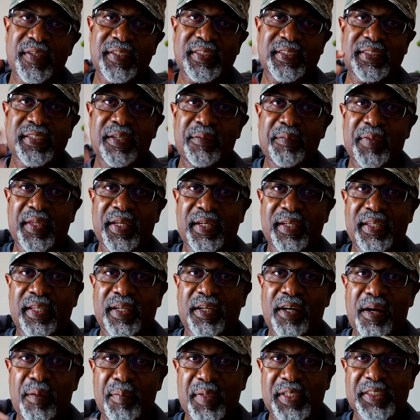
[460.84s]
something in the
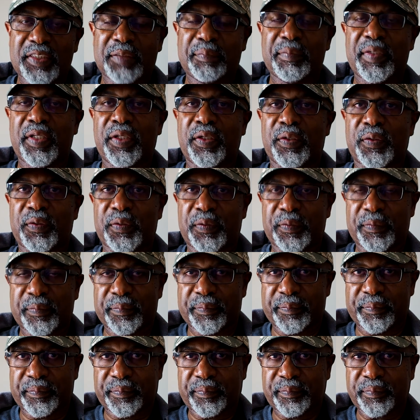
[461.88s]
comments below,
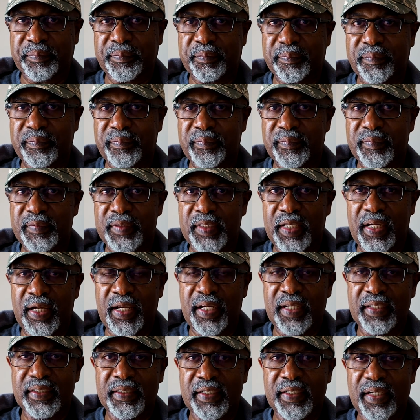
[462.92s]

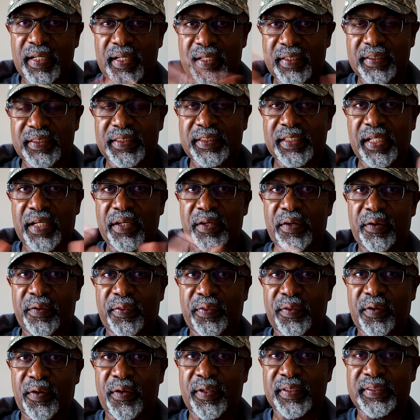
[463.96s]
and share your
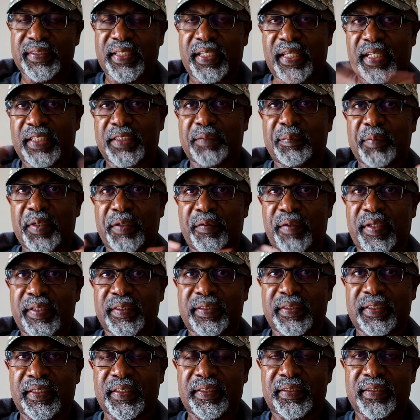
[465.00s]
thoughts and
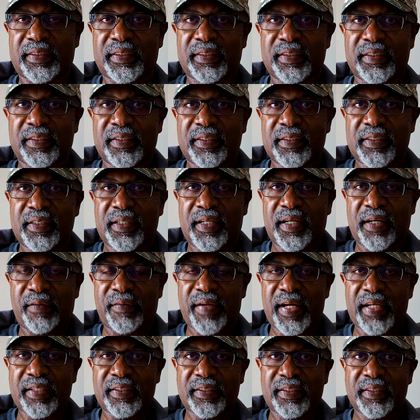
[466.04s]
experiences. All
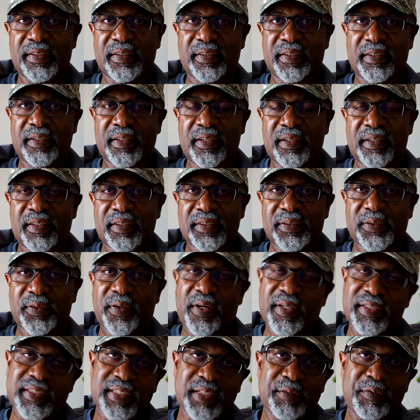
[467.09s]
right, so
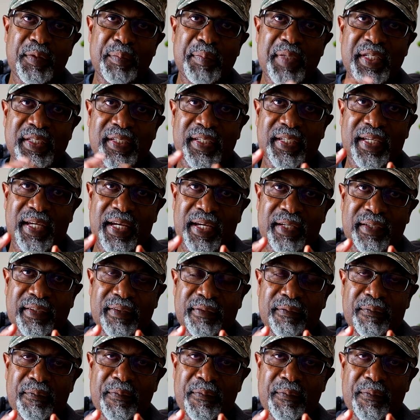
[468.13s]
until we meet again,